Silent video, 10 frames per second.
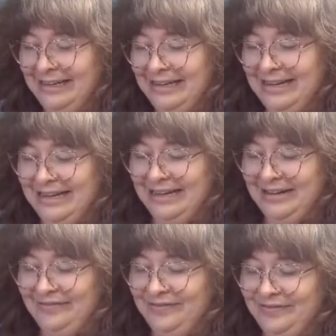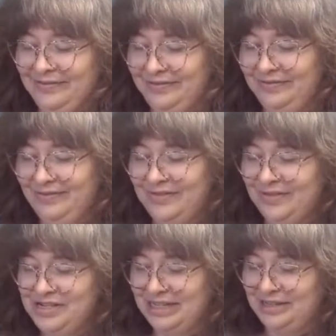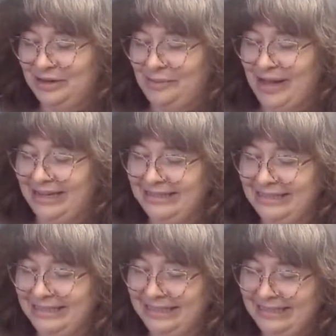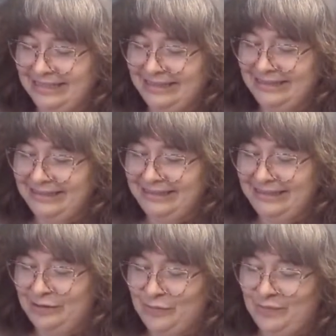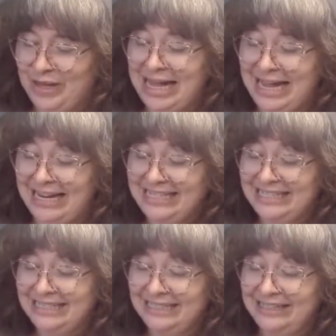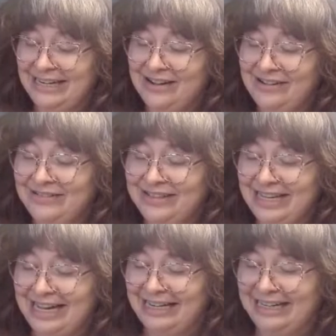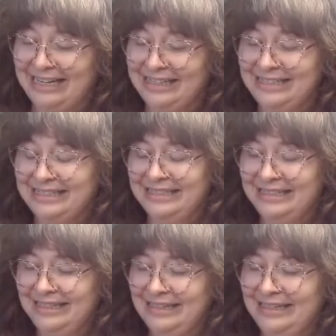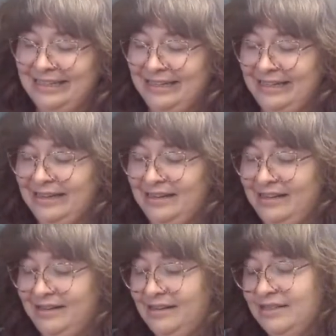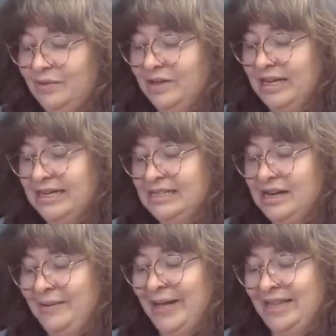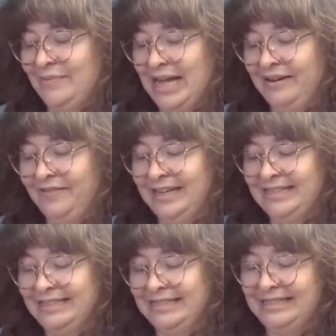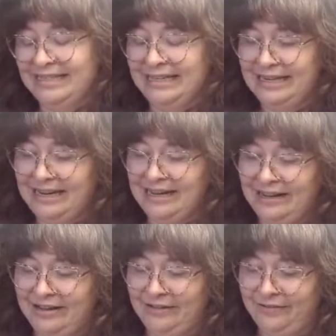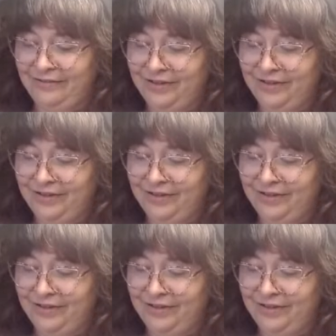I'm just going to do our best. But look at how cool that is. So we'll kind of talk about the benefits of